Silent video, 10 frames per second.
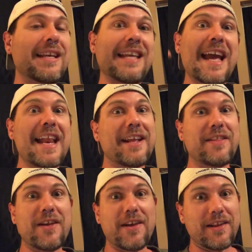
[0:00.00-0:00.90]
"Daddy,
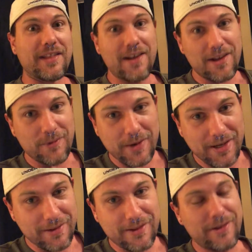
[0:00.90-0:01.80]
look, what do
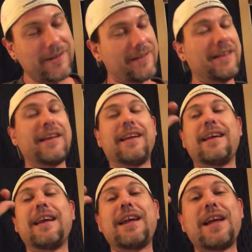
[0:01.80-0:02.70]
you look?"
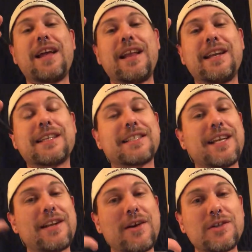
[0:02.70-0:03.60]
Next thing
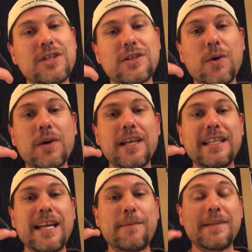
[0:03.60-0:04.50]
I know, she's holding a
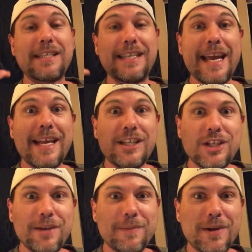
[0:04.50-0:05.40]
damn dead
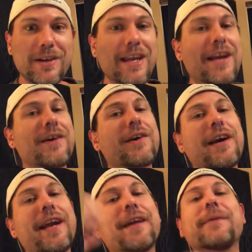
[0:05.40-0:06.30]
chipmunk in her
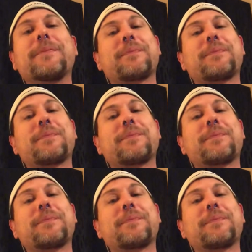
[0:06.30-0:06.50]
hand.